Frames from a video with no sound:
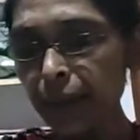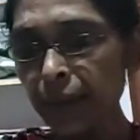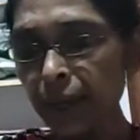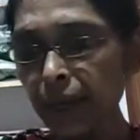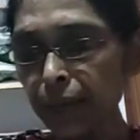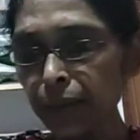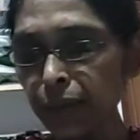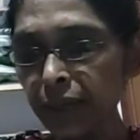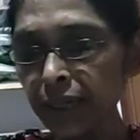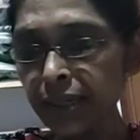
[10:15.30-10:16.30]
we come to
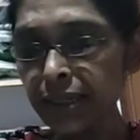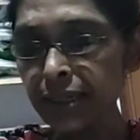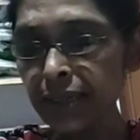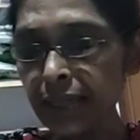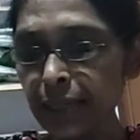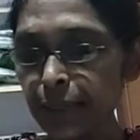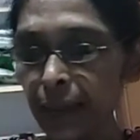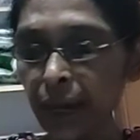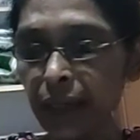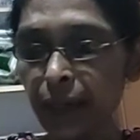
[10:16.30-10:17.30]
the exercise
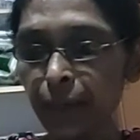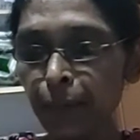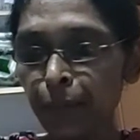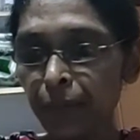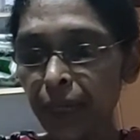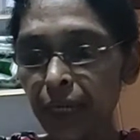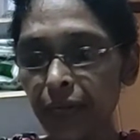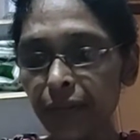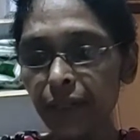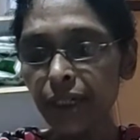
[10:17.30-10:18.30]
1,
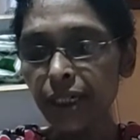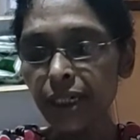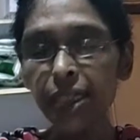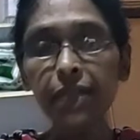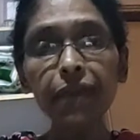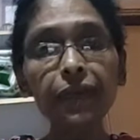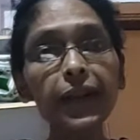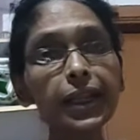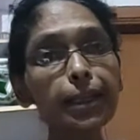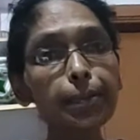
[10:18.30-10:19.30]
in which it is the fill
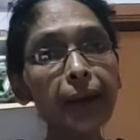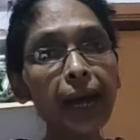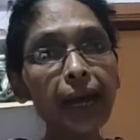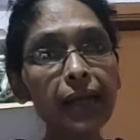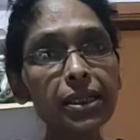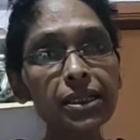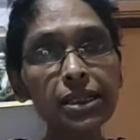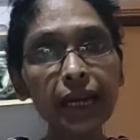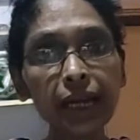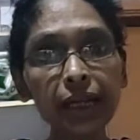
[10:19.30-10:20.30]
in the blanks
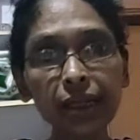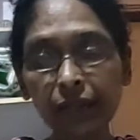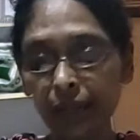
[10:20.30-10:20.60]
that